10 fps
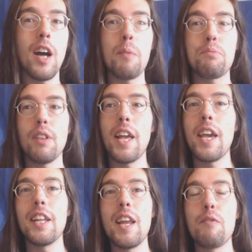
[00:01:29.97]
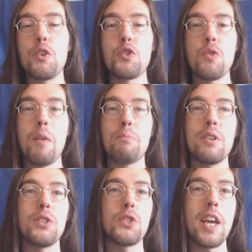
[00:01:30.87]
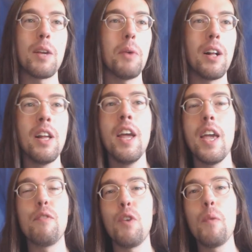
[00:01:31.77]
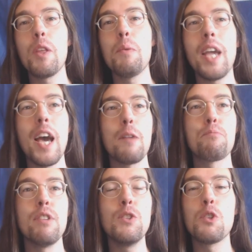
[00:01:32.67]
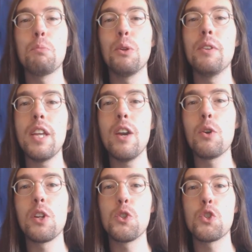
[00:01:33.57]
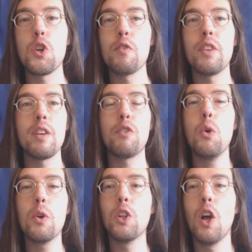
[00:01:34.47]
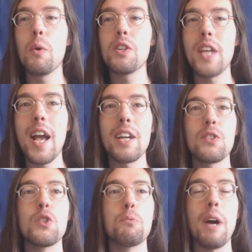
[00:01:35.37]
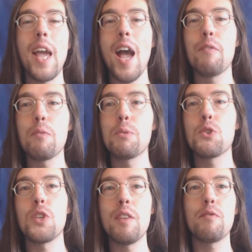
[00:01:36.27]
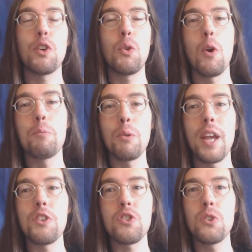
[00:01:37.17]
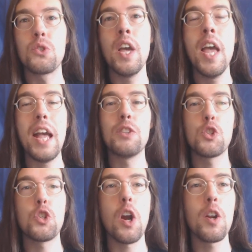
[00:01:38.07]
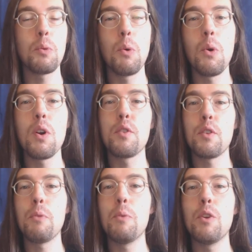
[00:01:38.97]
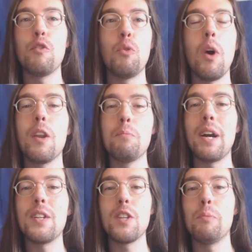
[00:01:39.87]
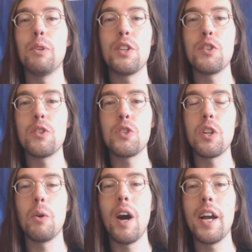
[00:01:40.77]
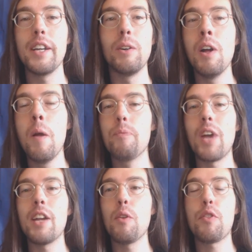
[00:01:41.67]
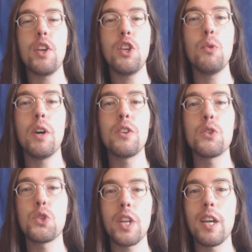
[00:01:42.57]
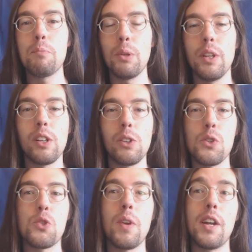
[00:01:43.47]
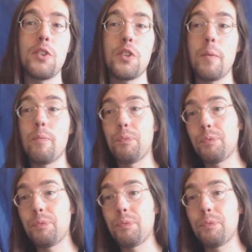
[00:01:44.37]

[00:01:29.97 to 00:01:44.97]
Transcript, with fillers: not playing Never Trumper and saying, well, if only we had a principled neoconservative who would lower taxes by 0.5% for corporations and start a war, then we would have won by double digits in Ohio. I don't think you understand political strategy.